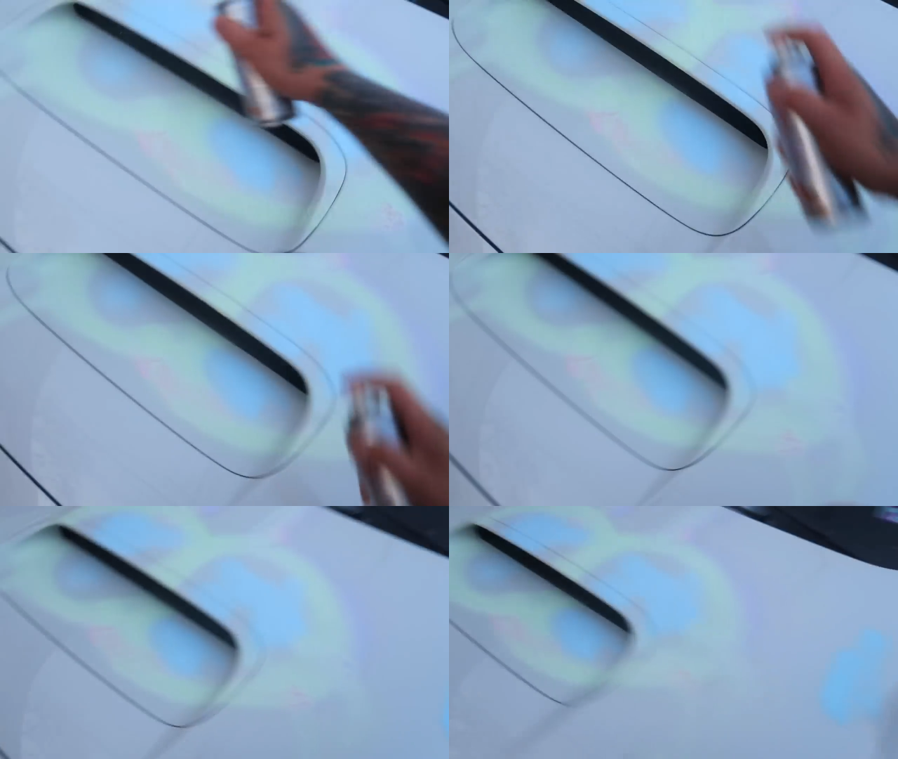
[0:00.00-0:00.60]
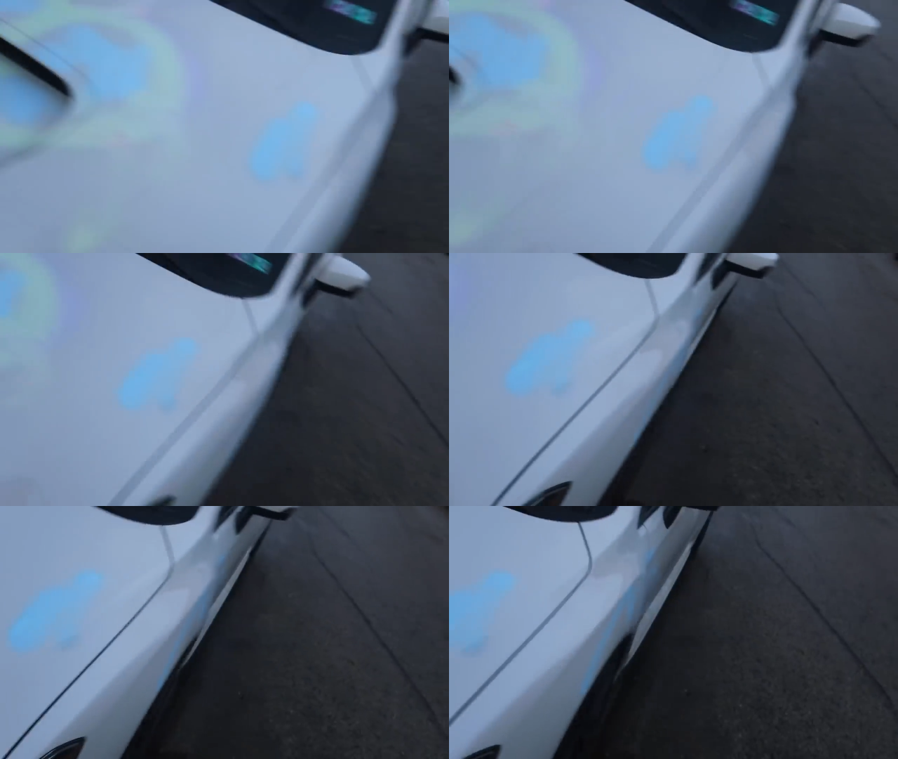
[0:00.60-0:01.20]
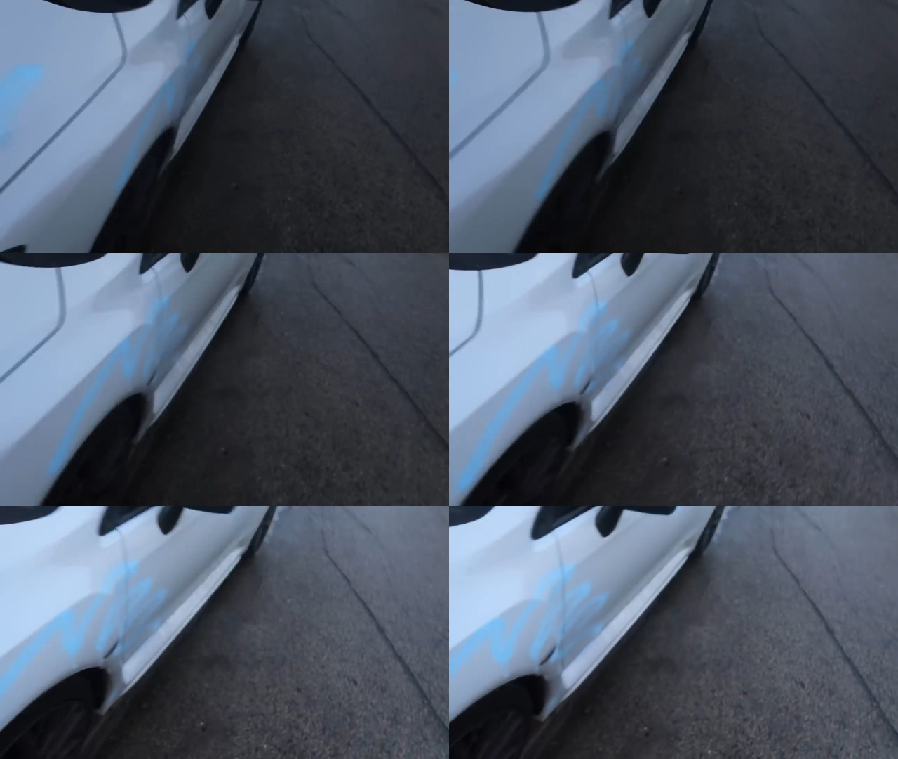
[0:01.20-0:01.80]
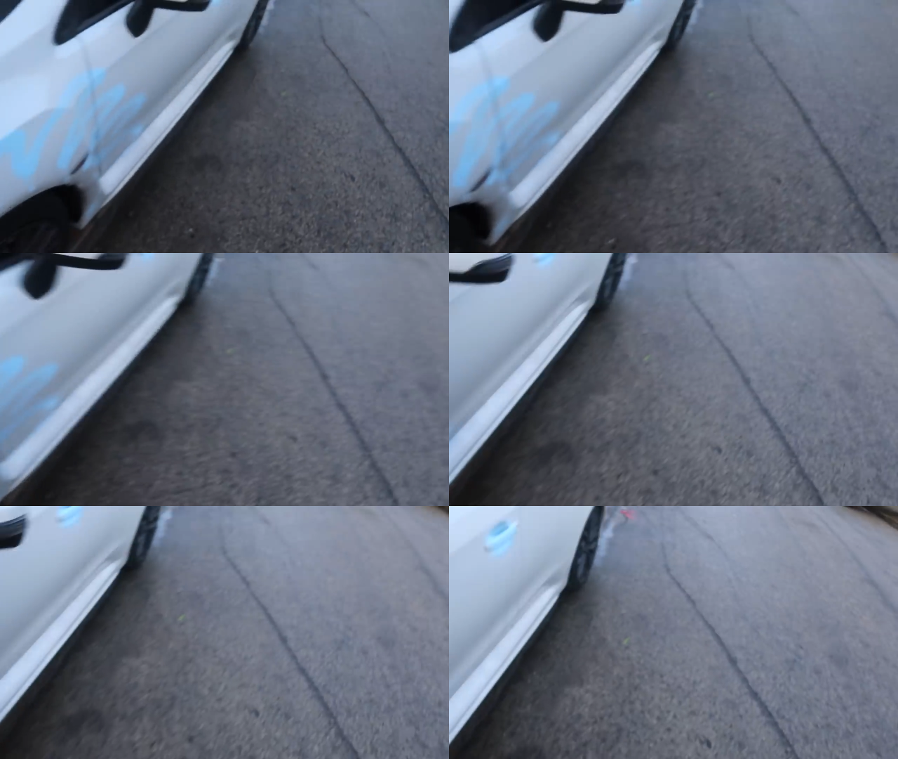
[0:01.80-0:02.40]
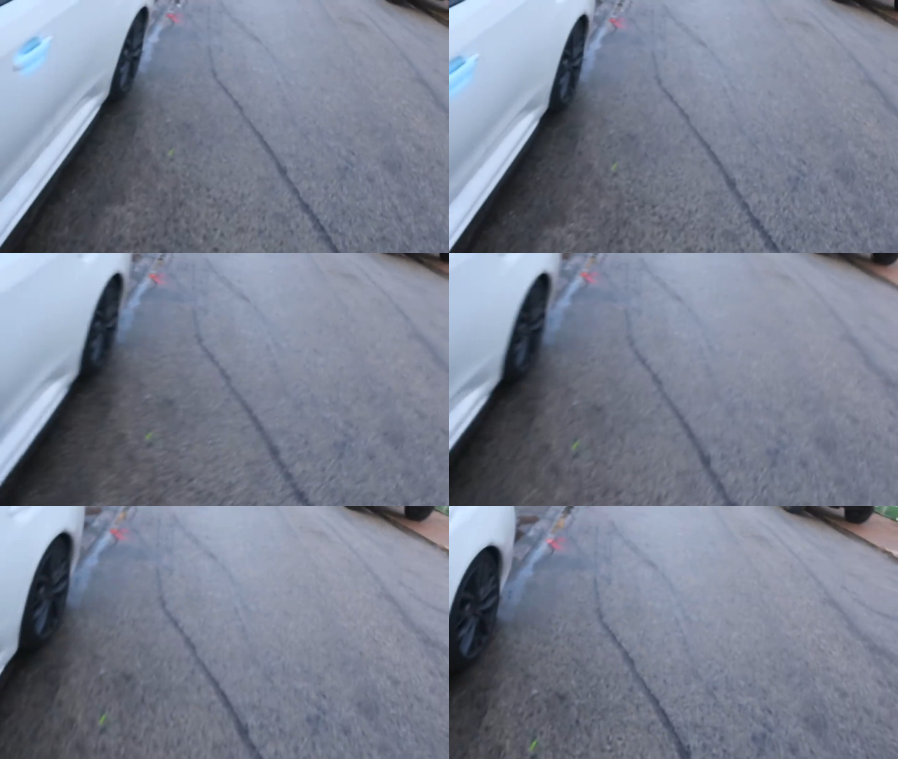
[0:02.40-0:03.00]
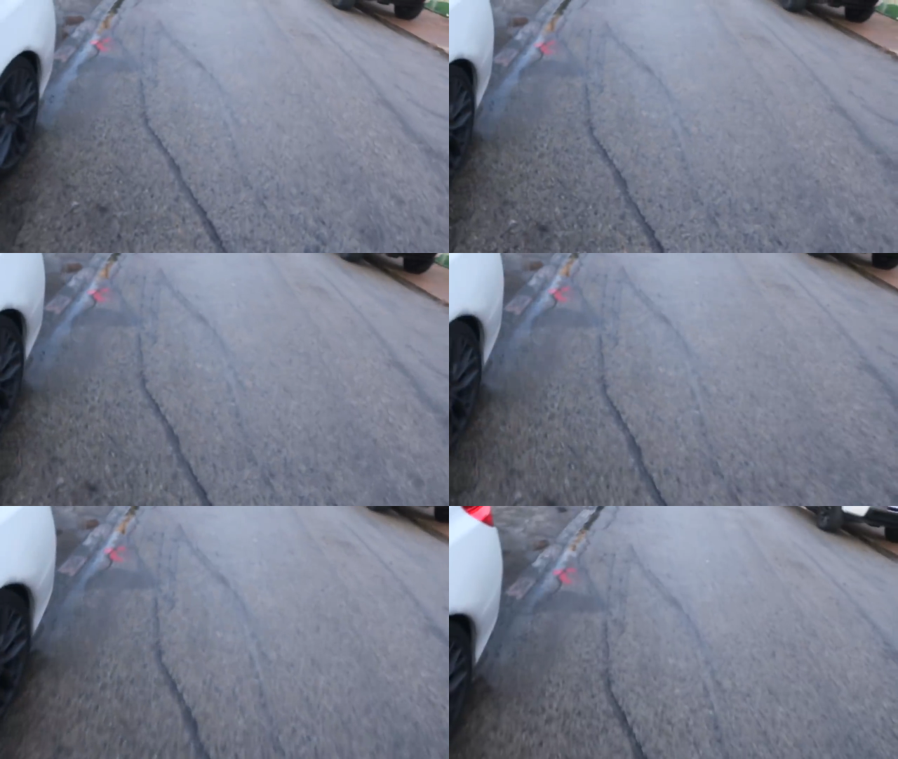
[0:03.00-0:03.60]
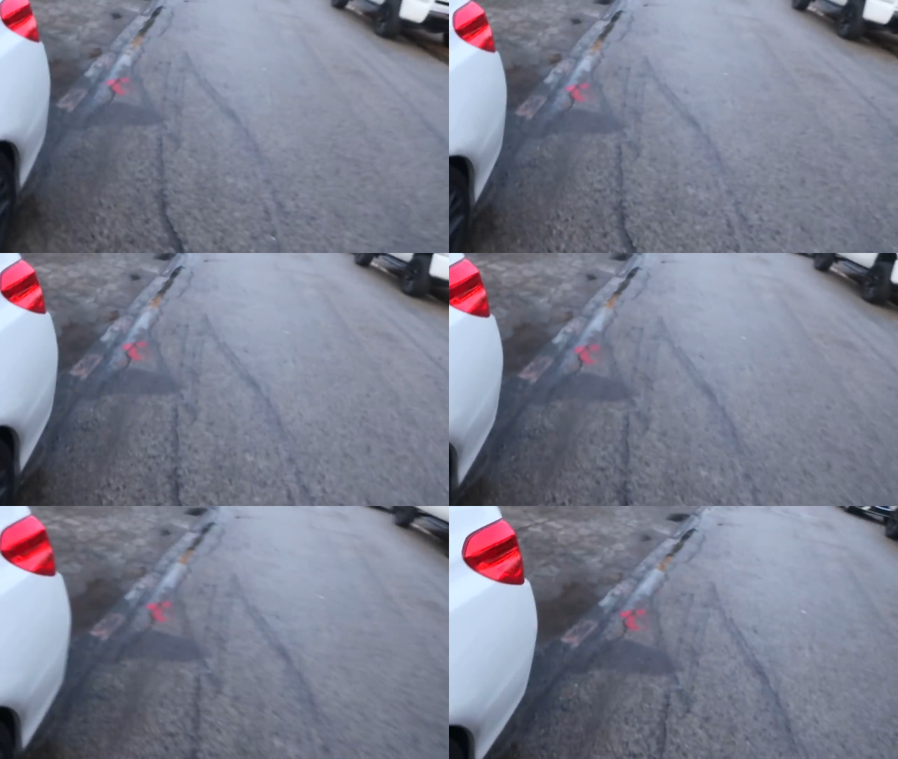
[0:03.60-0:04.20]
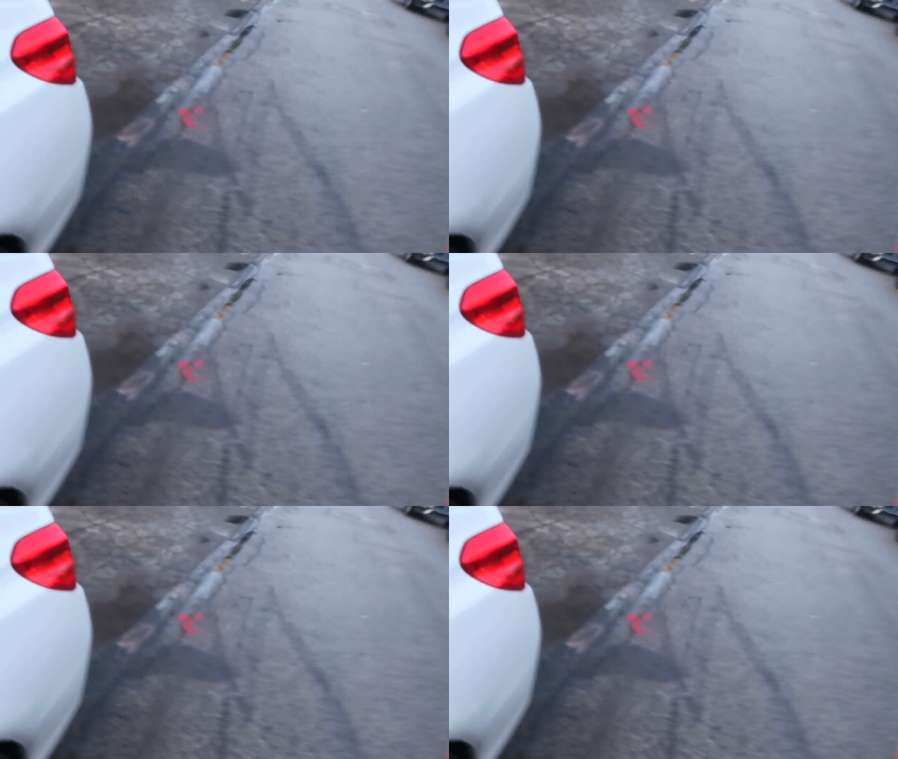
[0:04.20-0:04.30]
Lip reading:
Nobody's mouth can be seen.